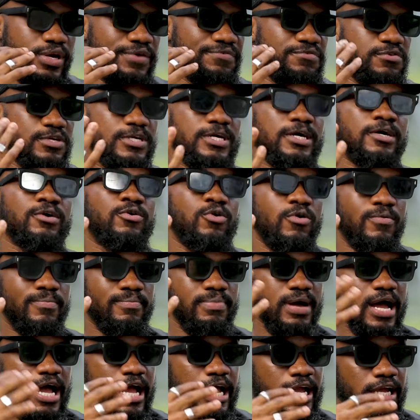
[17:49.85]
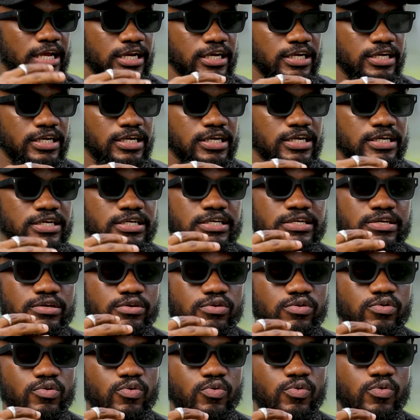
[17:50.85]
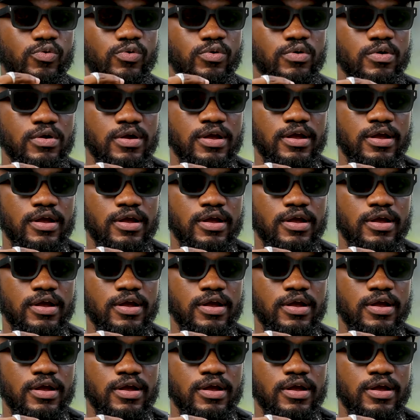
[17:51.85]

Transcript: if you can combine, you know,